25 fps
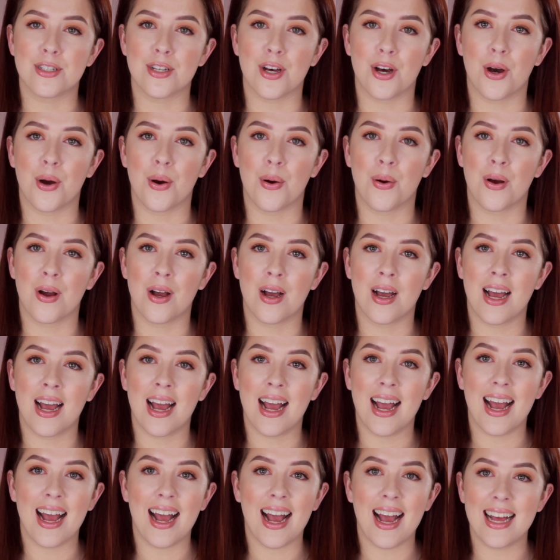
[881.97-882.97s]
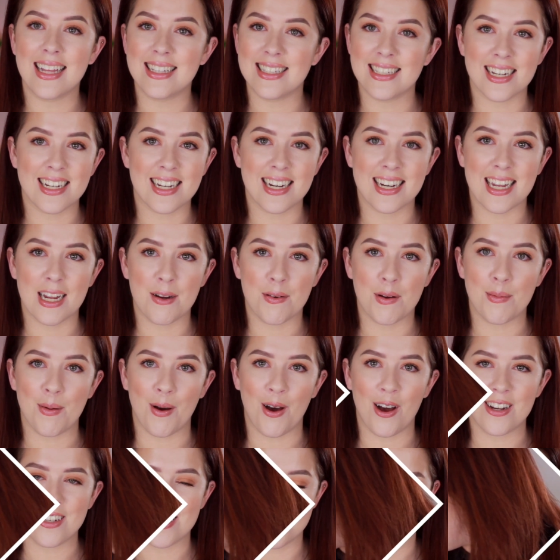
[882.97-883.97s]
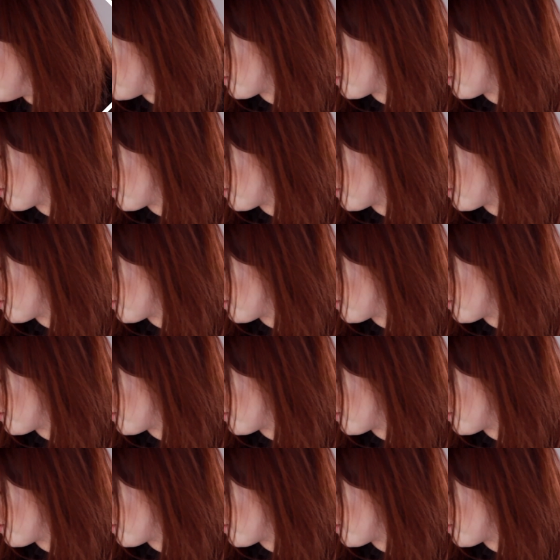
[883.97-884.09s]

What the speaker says: so it's not gonna get rebought.